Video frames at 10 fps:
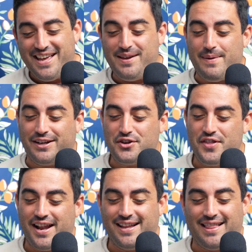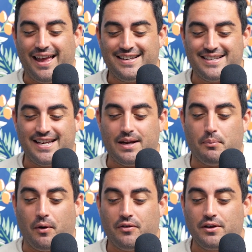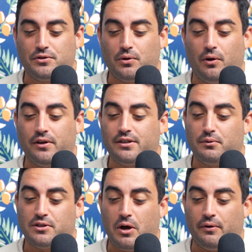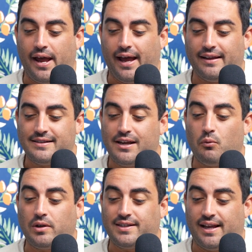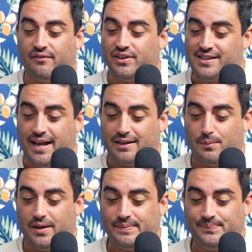he mentioned that he'd like to take birth control into his own hands and wants to get a vasectomy.